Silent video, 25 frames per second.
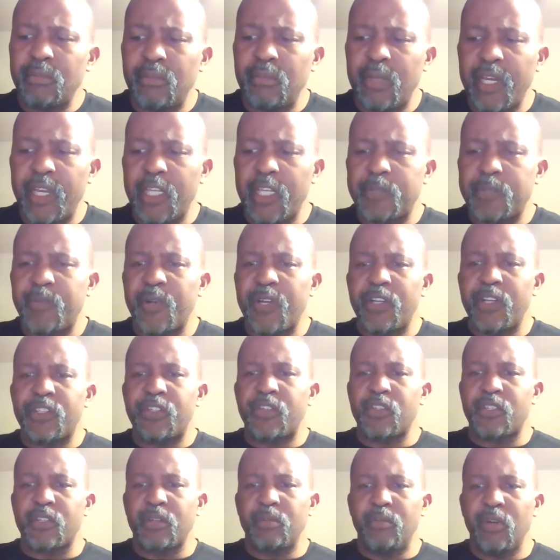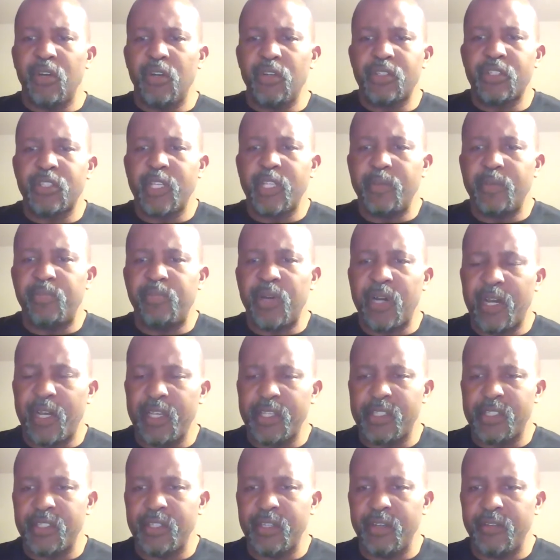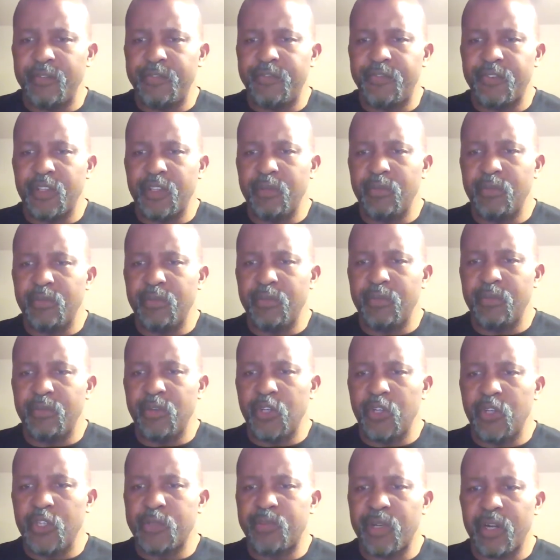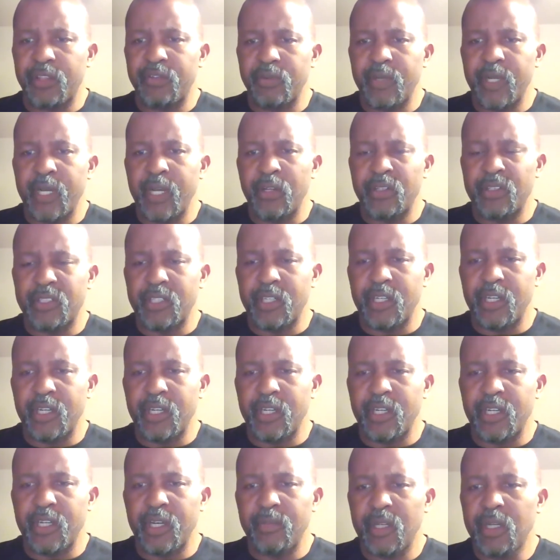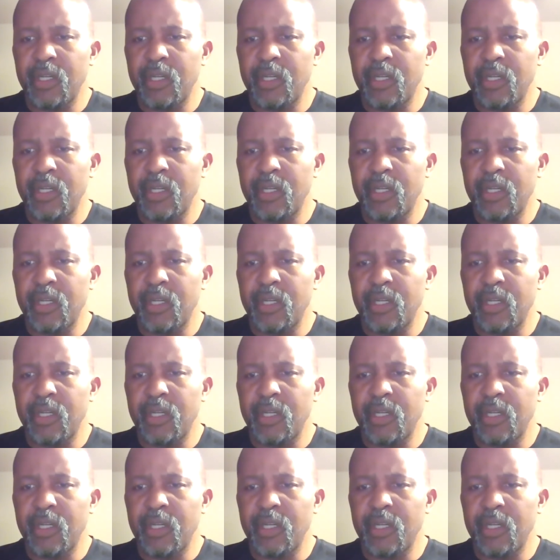My experiences are mostly positive for the most part throughout